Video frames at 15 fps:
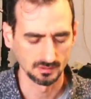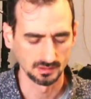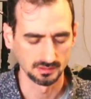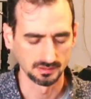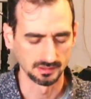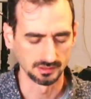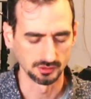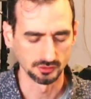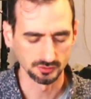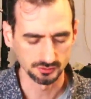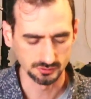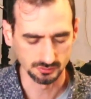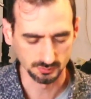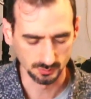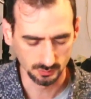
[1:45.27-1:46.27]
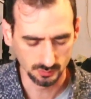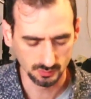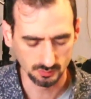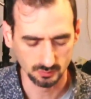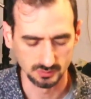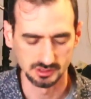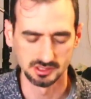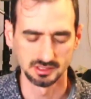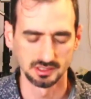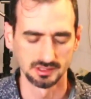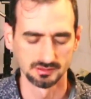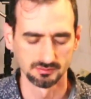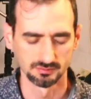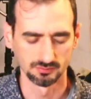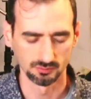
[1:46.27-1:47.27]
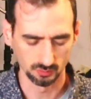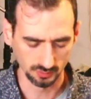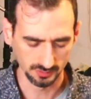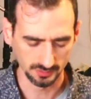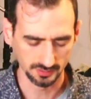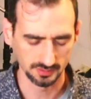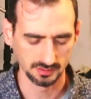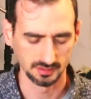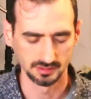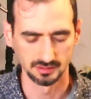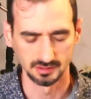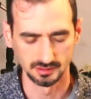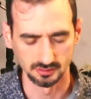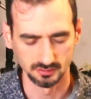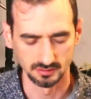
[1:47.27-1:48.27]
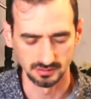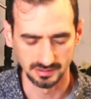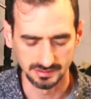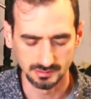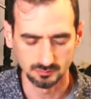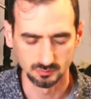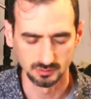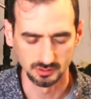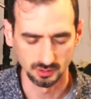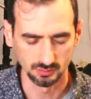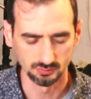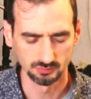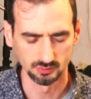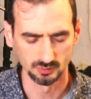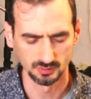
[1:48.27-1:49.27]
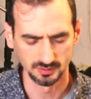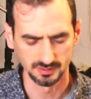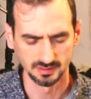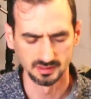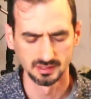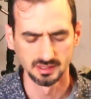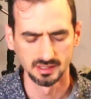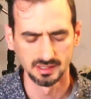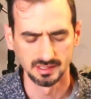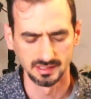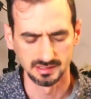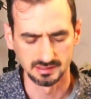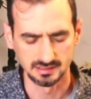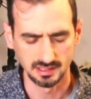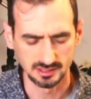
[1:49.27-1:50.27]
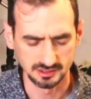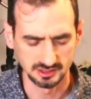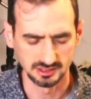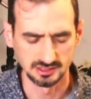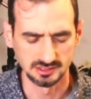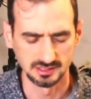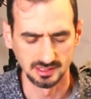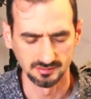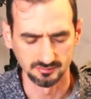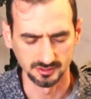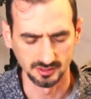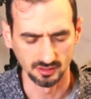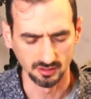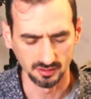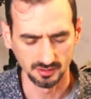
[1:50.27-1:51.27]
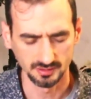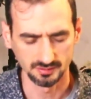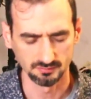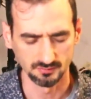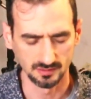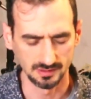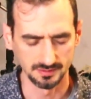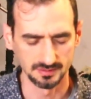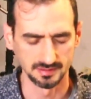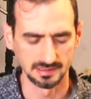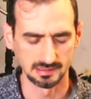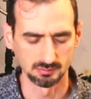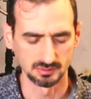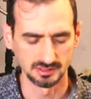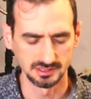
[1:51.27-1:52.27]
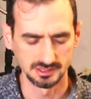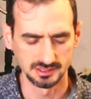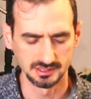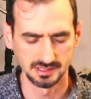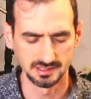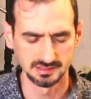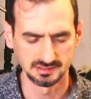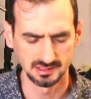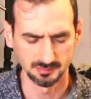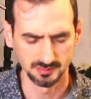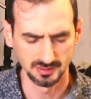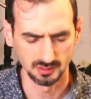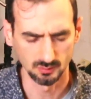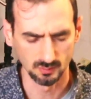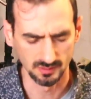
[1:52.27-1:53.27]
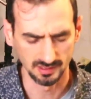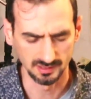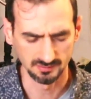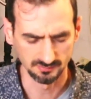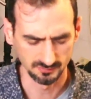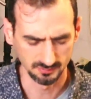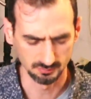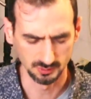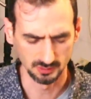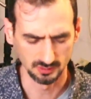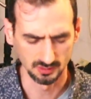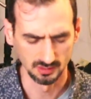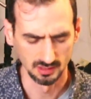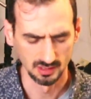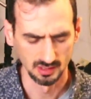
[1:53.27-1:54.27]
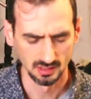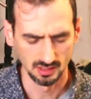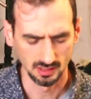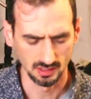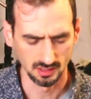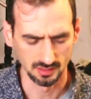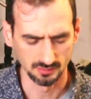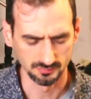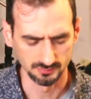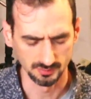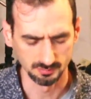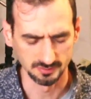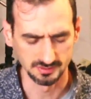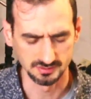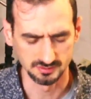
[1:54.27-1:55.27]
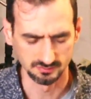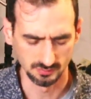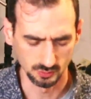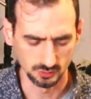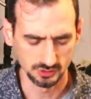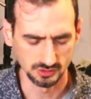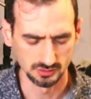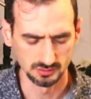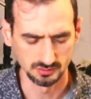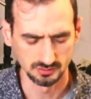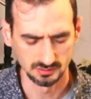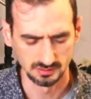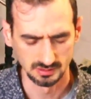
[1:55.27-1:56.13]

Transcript: that your truth would shine forth, that your light would go forth and touch each and every heart. Father, they would each take something away from your uh, from this devotional.